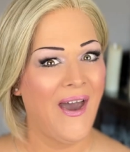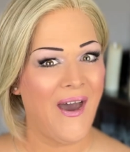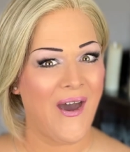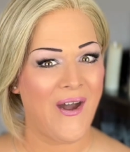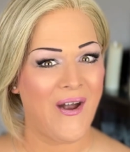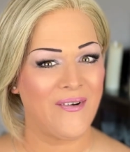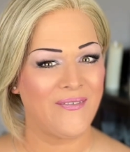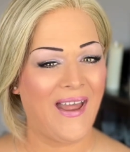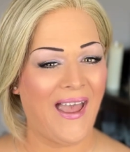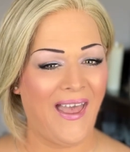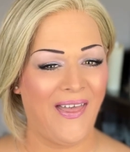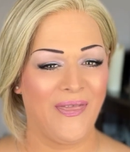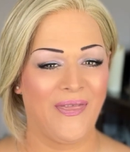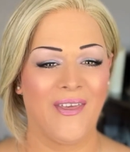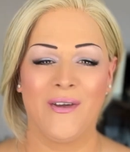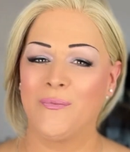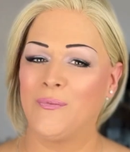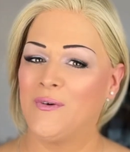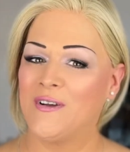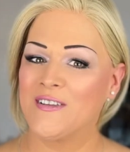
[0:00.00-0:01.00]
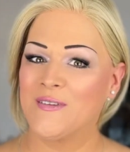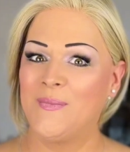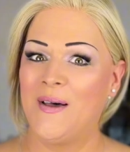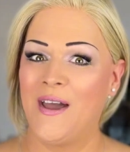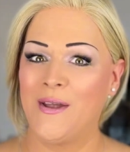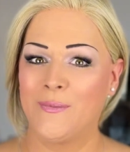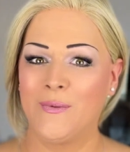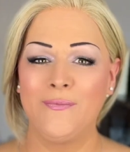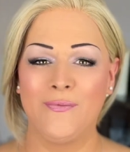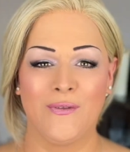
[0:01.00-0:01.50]
Alright, that was
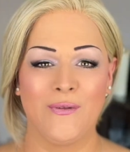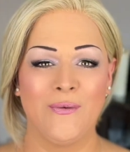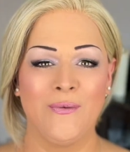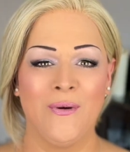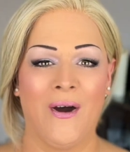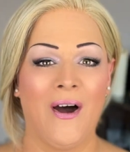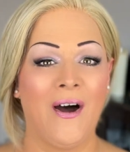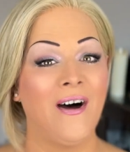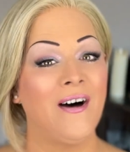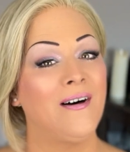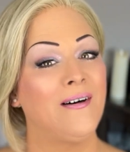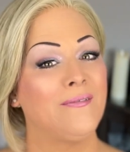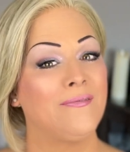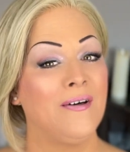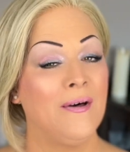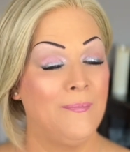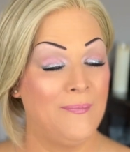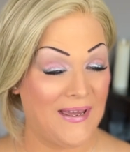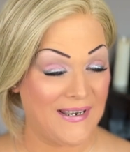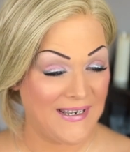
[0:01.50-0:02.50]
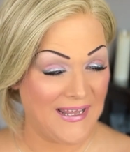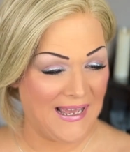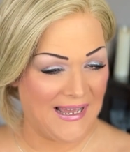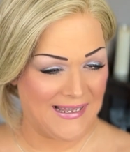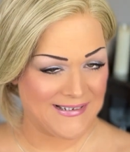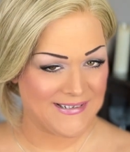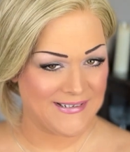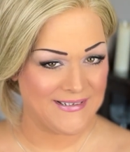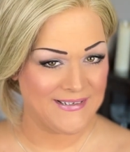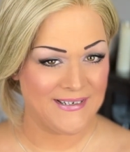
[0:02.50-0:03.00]
my review of
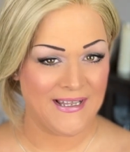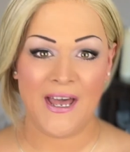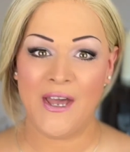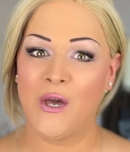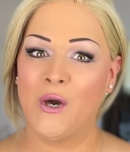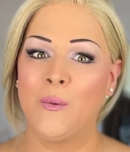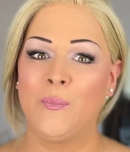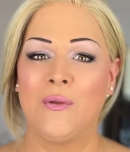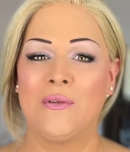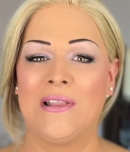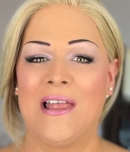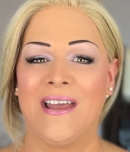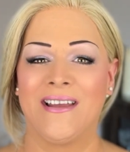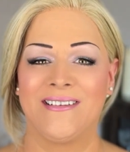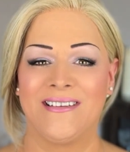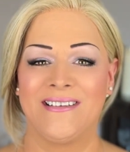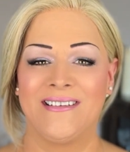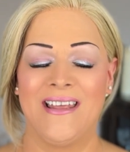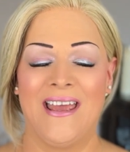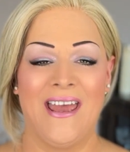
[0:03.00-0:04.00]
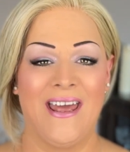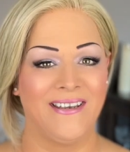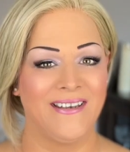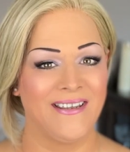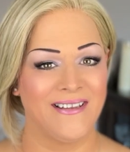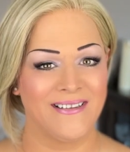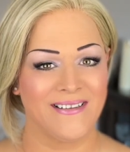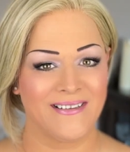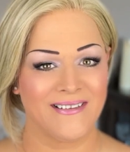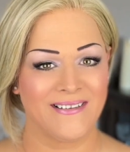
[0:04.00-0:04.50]
Manhattan. I hope you liked it, and
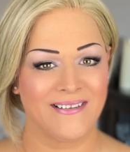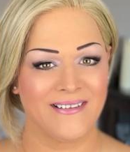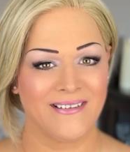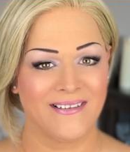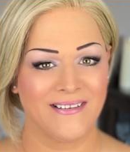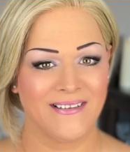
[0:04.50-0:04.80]
it's